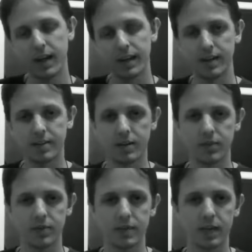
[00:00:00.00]
That
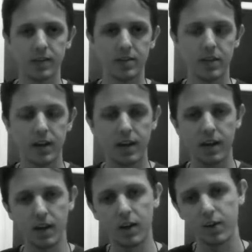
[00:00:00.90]
server says,
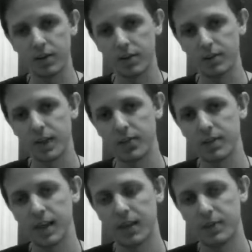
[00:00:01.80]
oh,
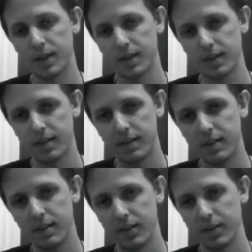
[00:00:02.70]
David typed in,
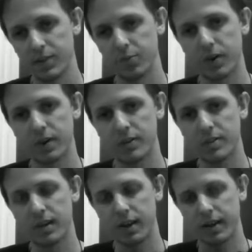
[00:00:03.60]
these
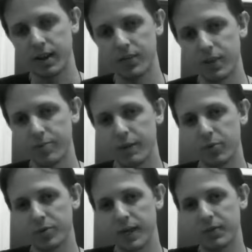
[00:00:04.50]
words. A lot of other
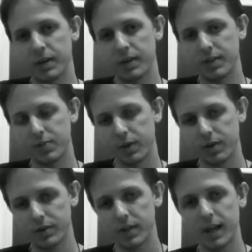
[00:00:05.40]
people typed in these
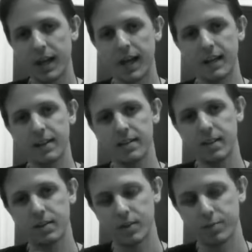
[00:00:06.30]
words. I need to
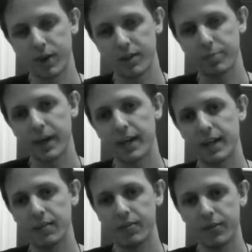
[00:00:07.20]
send a response back
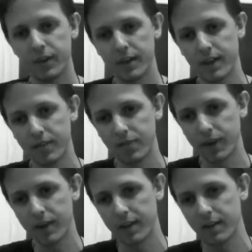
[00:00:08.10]
and fill in that
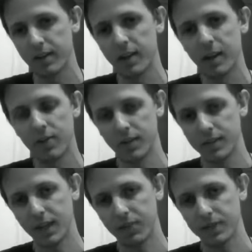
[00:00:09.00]
front end, which
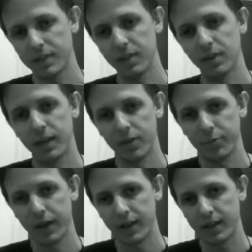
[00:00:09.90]
David Still helped
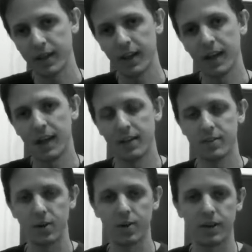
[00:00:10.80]
make. And
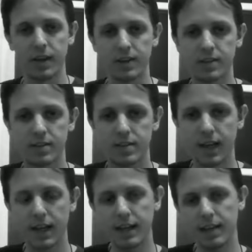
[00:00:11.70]
so it's
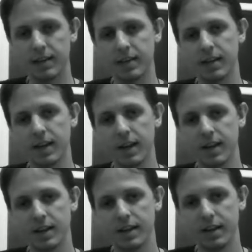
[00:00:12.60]
taking
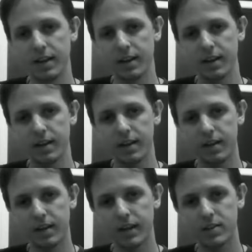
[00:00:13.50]

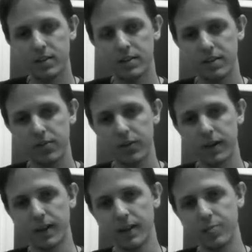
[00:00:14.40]
not just the front
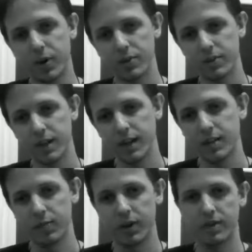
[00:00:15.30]
end
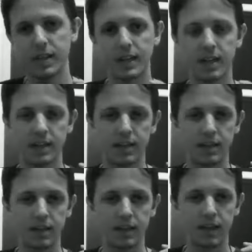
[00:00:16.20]
presentation, but it's taking
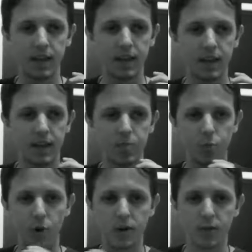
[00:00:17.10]
the
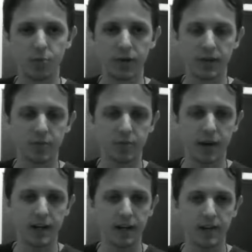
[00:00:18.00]
more complex
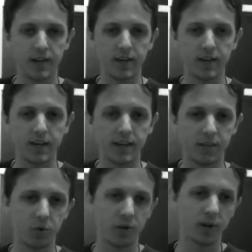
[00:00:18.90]
back end
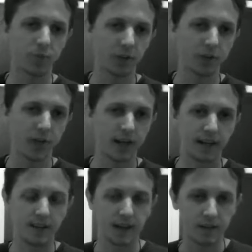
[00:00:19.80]
thinking, more complex back
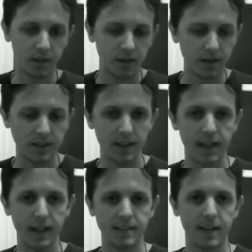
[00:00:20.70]
end technology
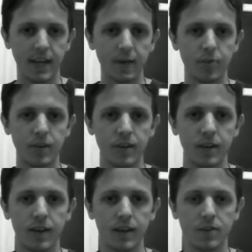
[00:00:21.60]
that has to happen
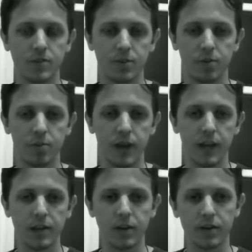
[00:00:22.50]
to
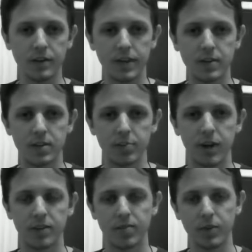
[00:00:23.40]
make all these extra
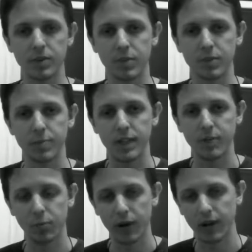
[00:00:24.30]
bells and whistles
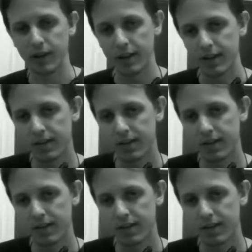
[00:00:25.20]
become a reality.